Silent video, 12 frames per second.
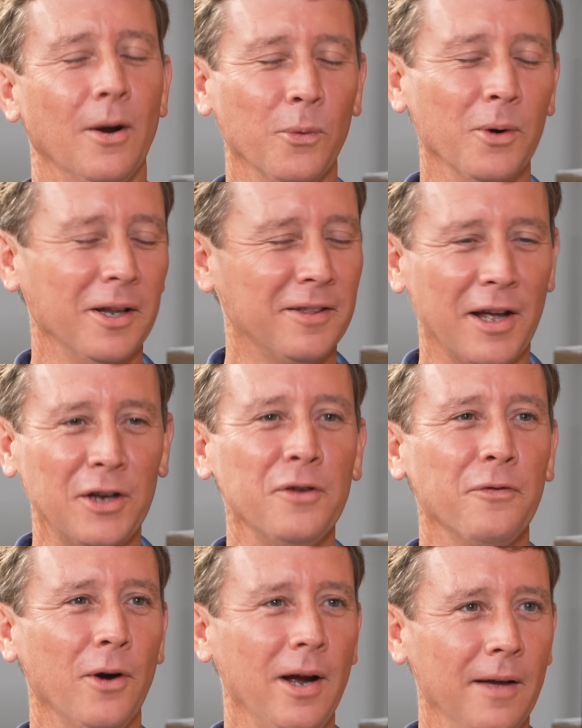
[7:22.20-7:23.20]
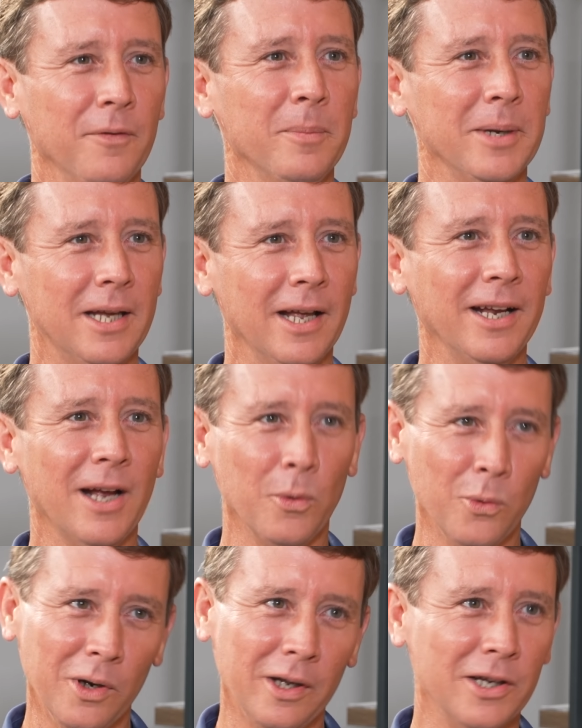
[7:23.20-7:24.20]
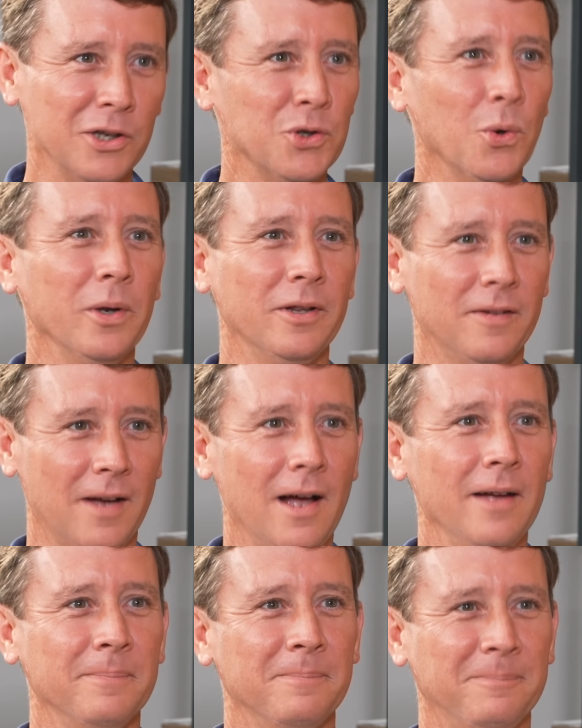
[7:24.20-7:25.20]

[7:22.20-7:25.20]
really thank you for having me, Kenny. I really enjoyed the time.